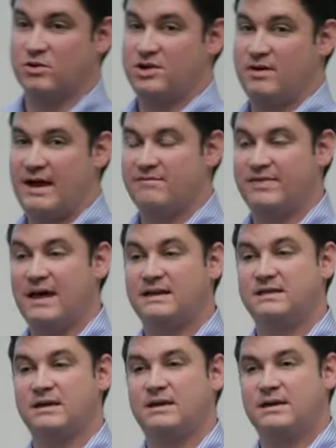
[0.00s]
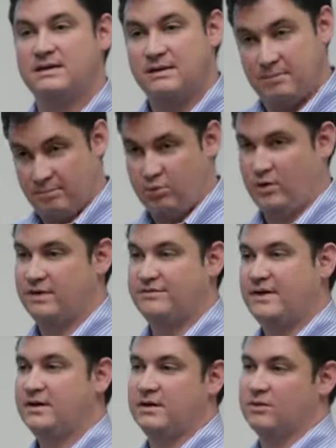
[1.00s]
where you have that point of
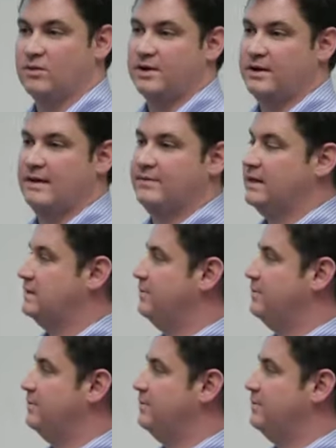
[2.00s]
failure, where you have that